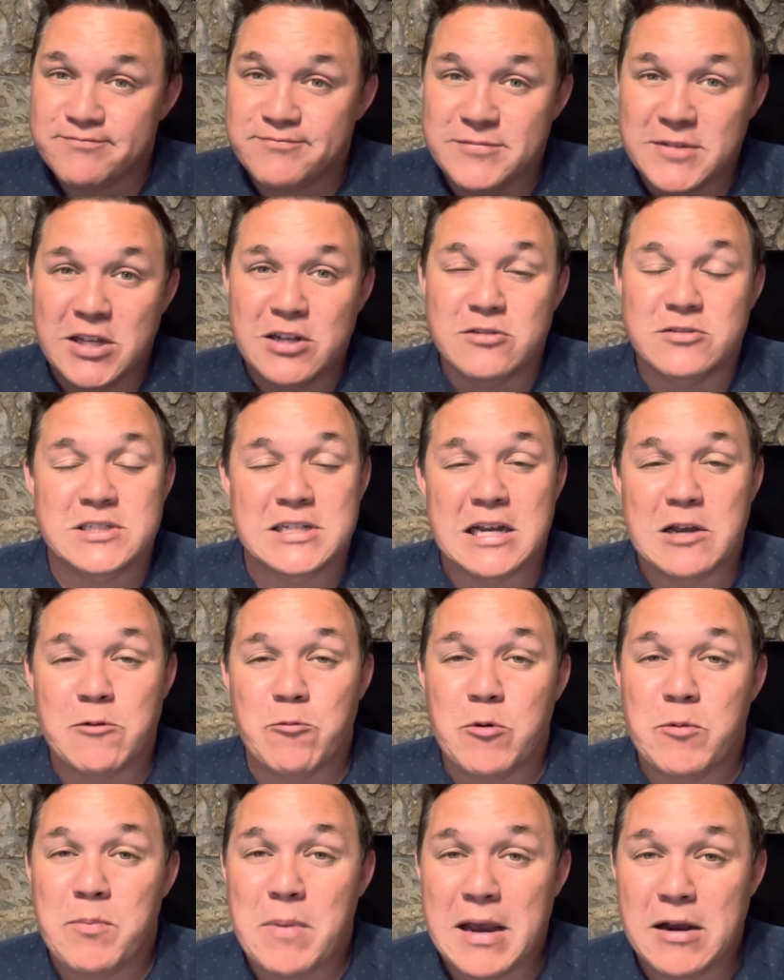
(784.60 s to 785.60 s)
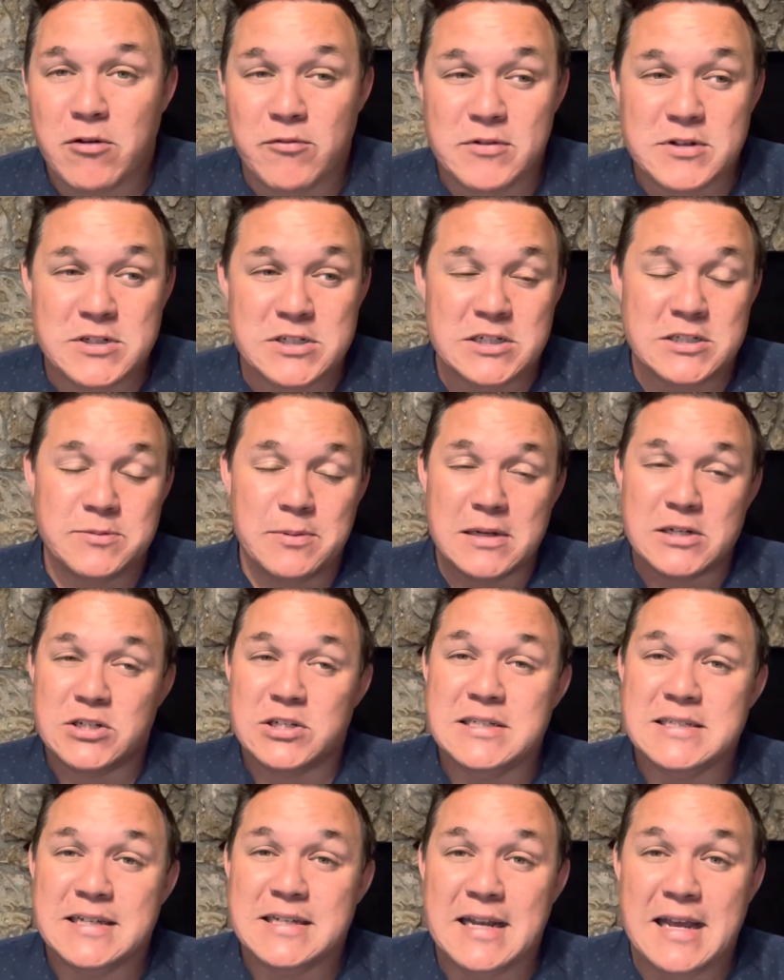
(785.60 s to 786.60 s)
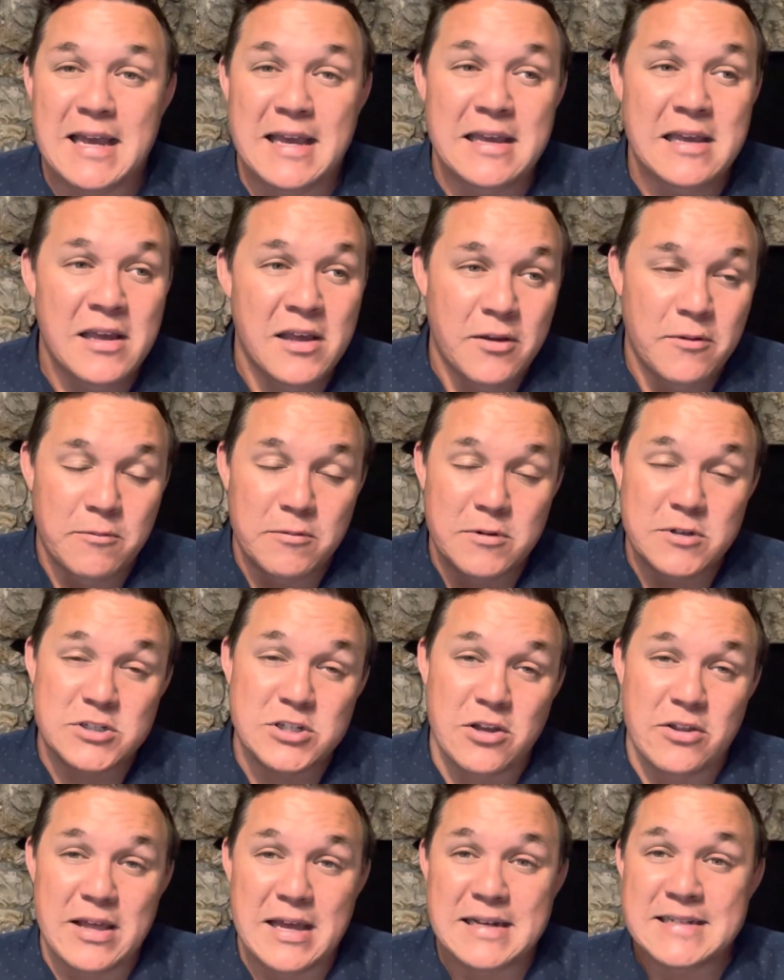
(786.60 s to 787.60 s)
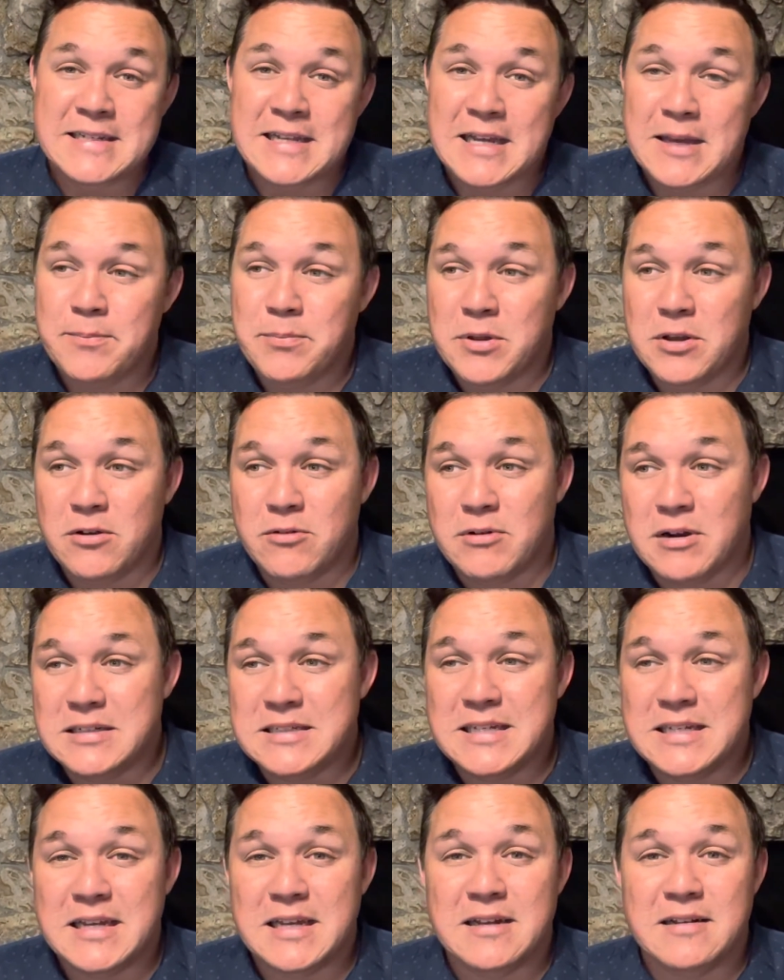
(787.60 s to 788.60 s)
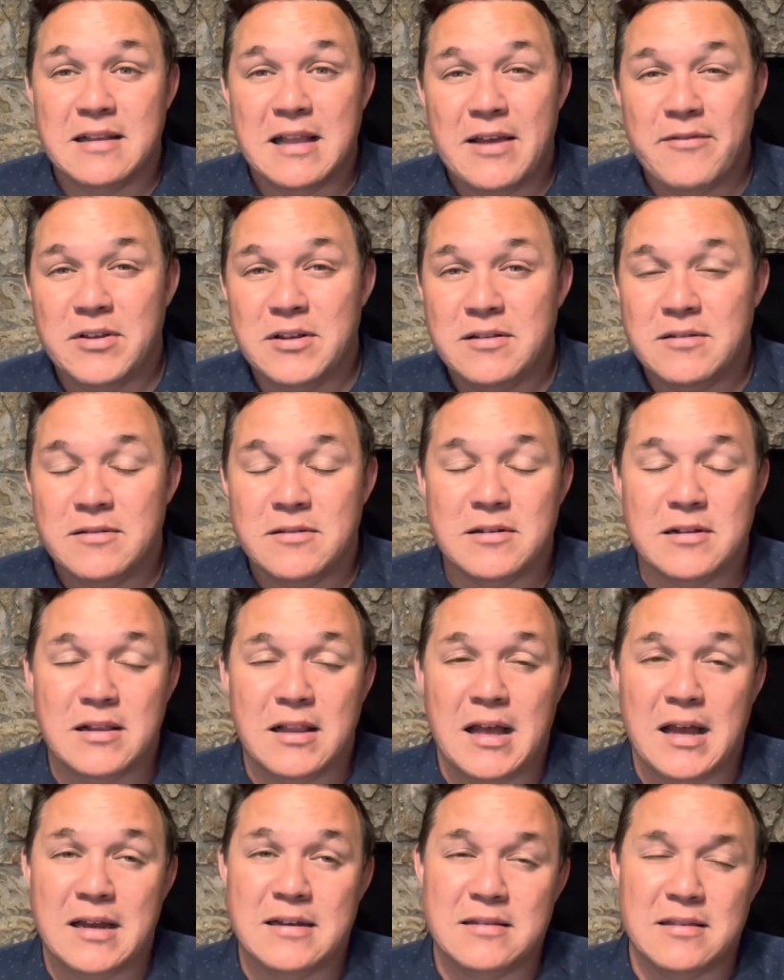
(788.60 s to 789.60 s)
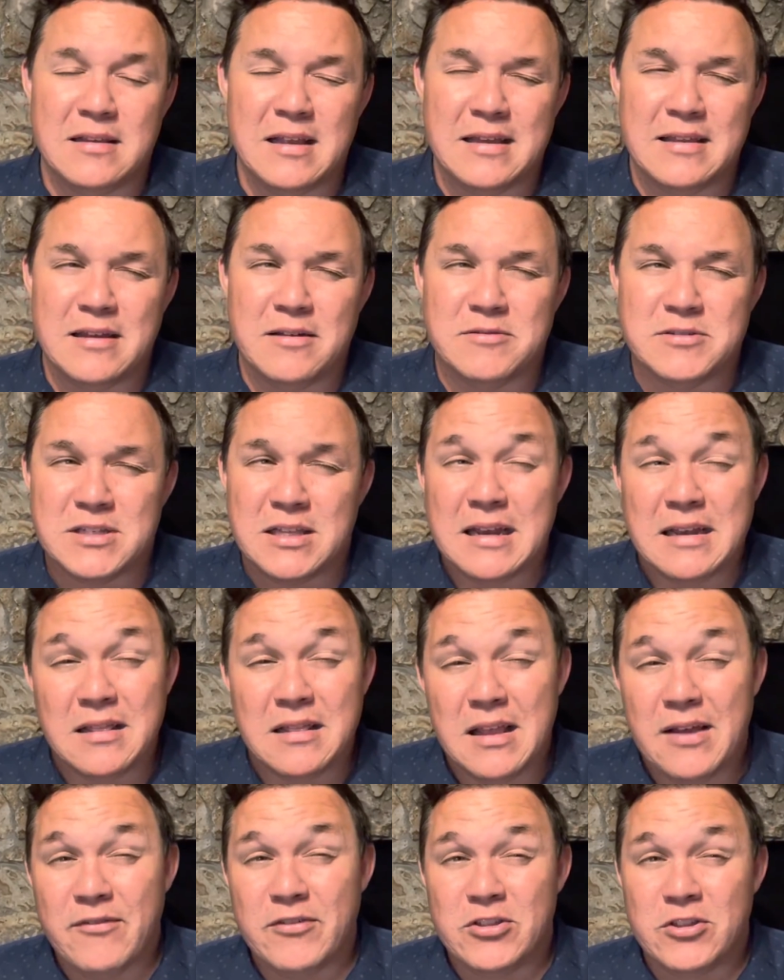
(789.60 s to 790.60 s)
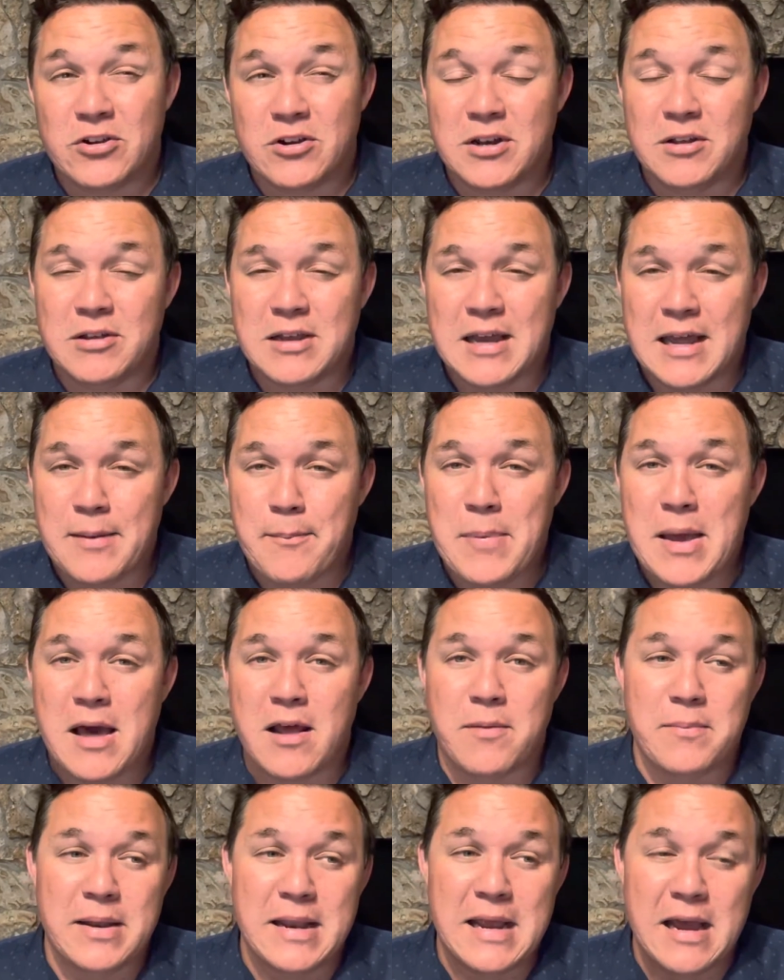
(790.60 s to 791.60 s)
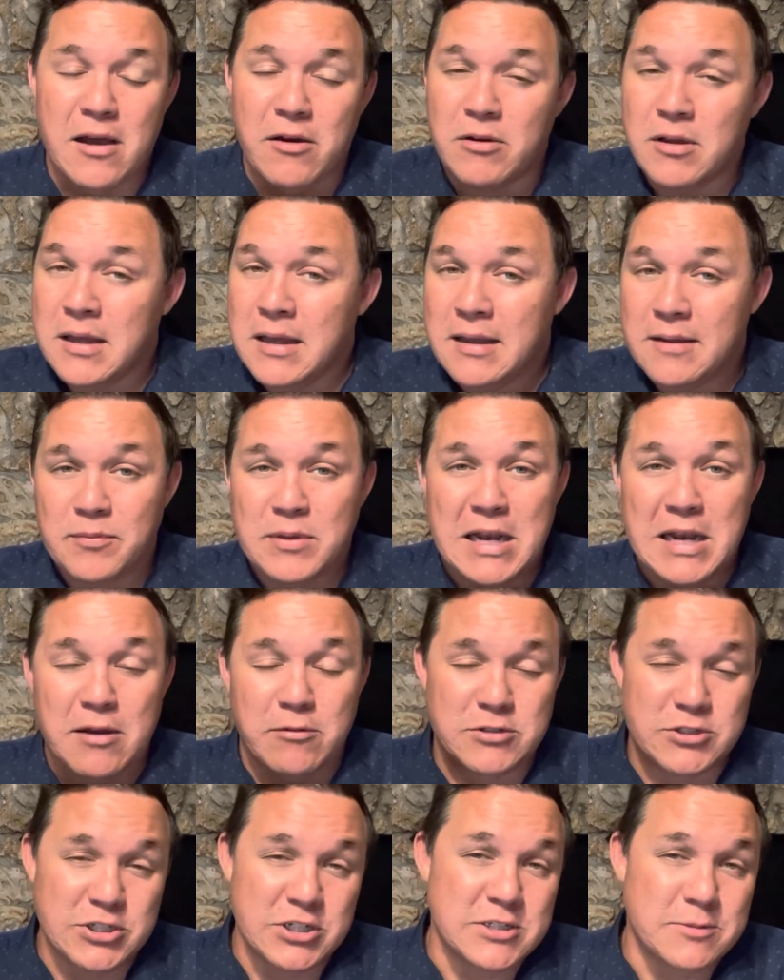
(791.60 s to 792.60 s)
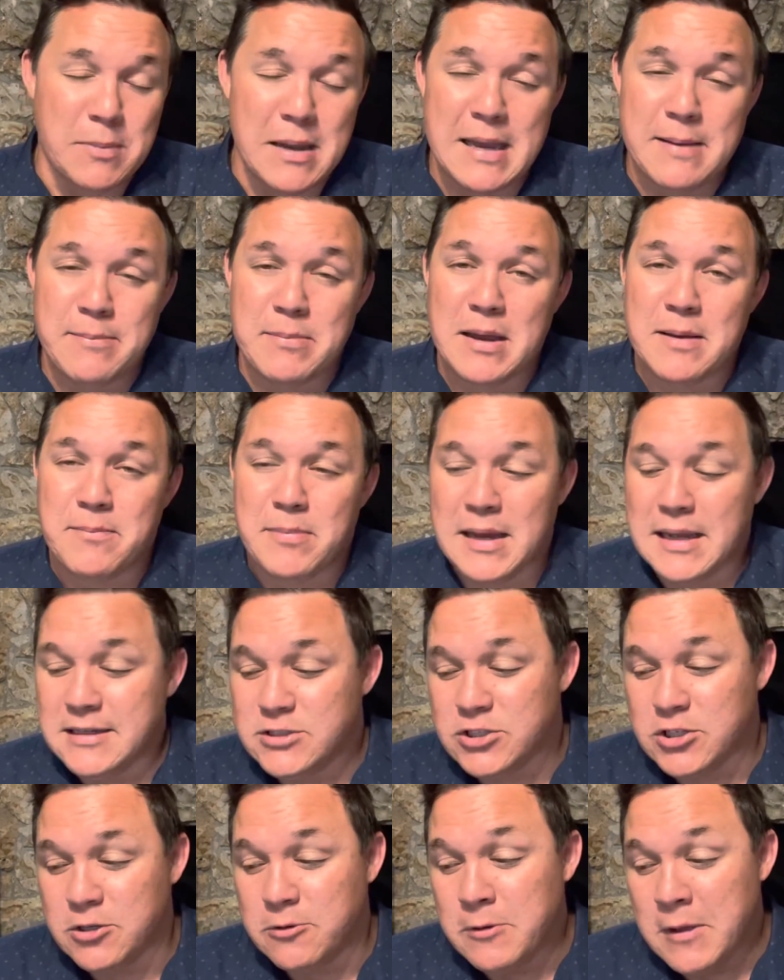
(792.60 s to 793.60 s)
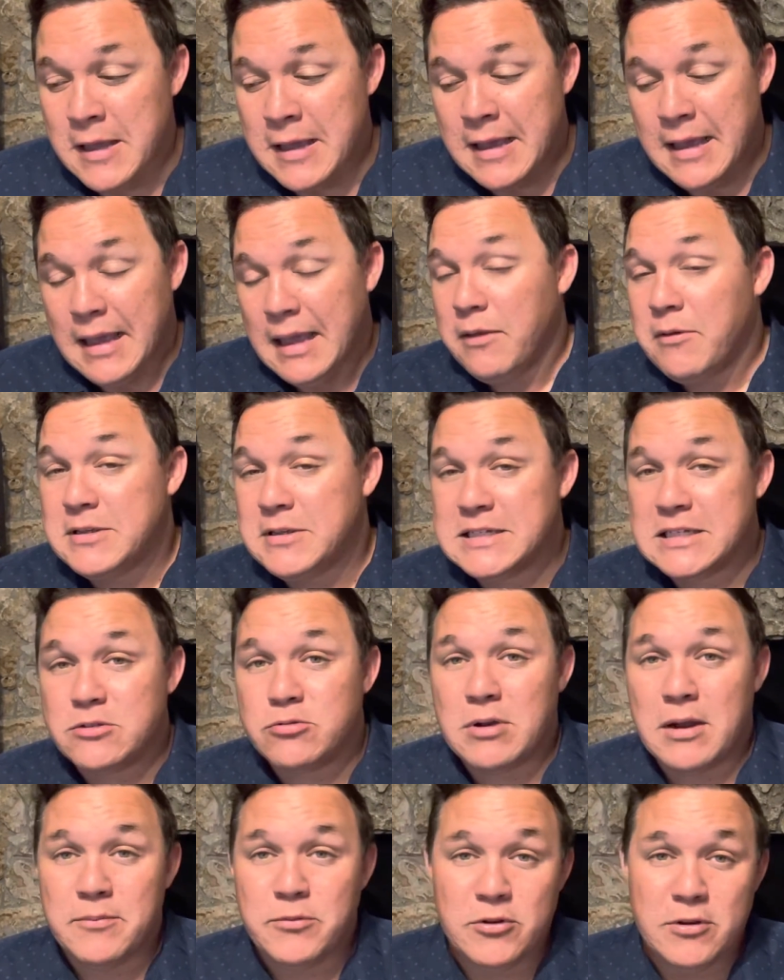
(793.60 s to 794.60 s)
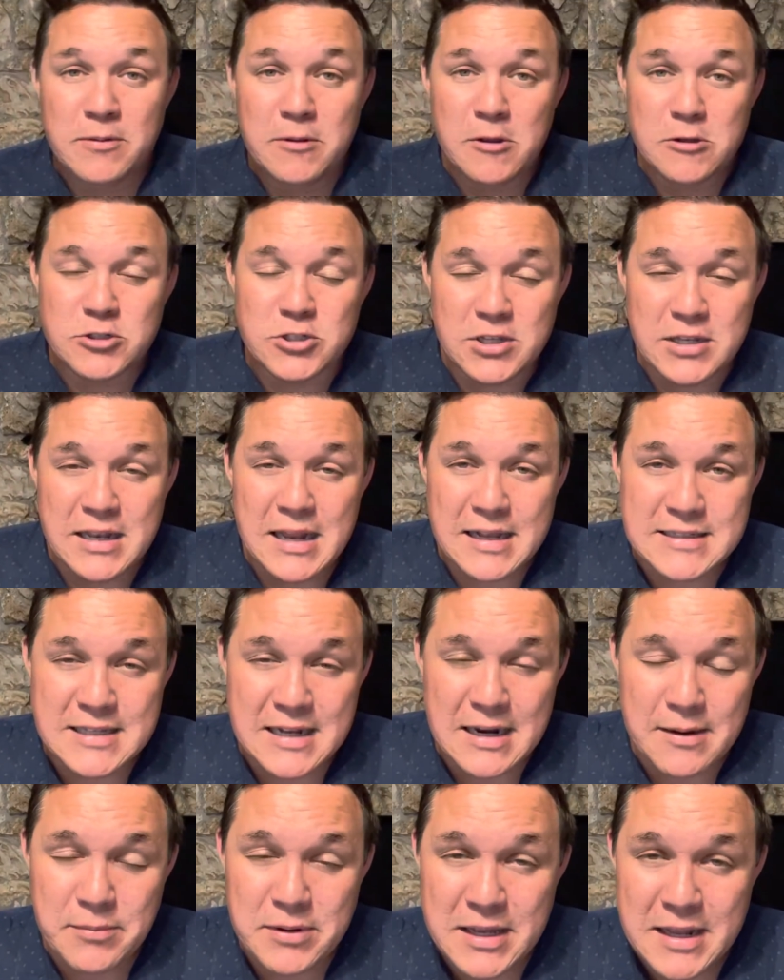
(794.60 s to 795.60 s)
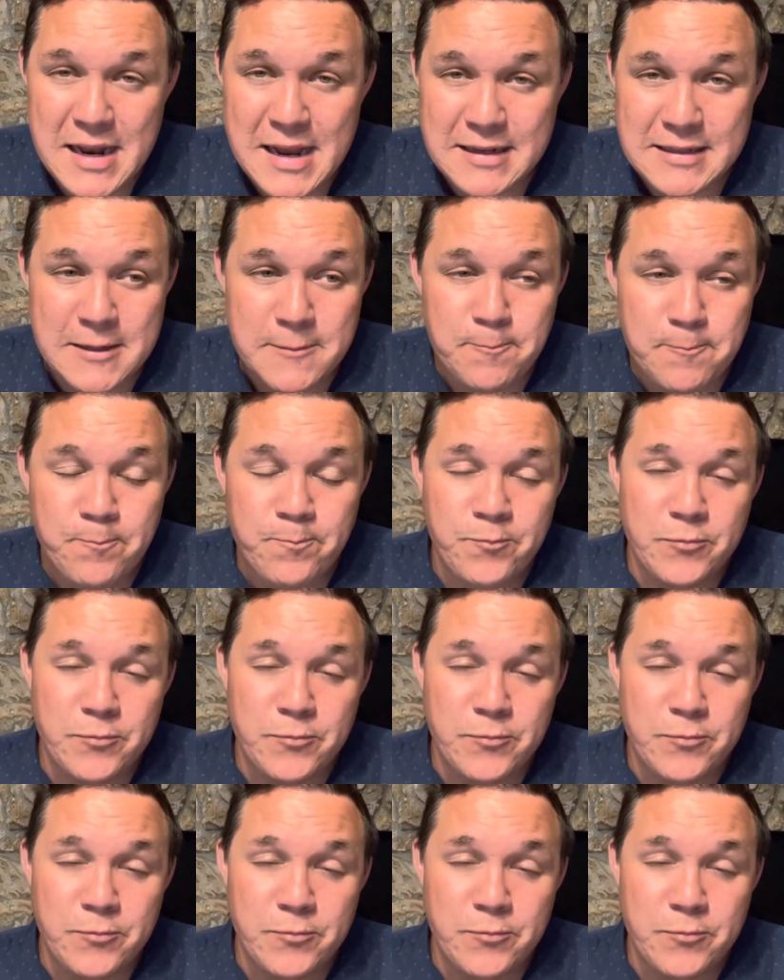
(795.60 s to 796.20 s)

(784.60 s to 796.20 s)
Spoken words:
you know, sticking with Microvision, especially today when we saw that dip, you know, around 10, 11 o'clock. I think it was like 11:30, kind of bottomed it out, that I was just buy. And so anyways, that's what I'm doing. Those are the dots that I'm connecting.